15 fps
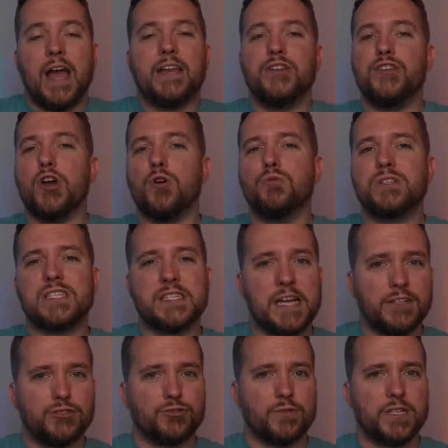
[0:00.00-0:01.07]
and no
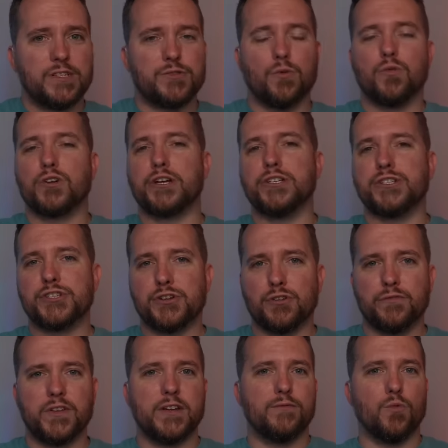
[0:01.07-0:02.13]
centrist or
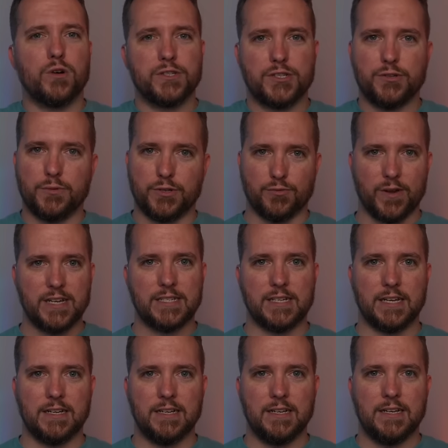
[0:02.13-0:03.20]
conservative wants to address
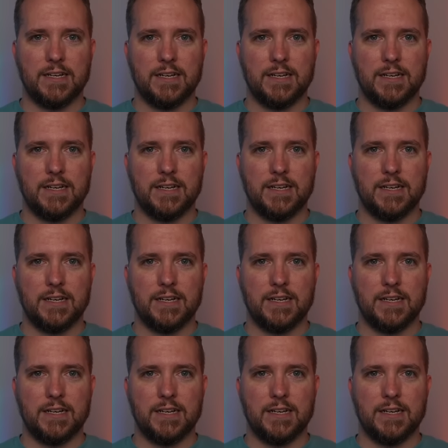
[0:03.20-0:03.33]
it.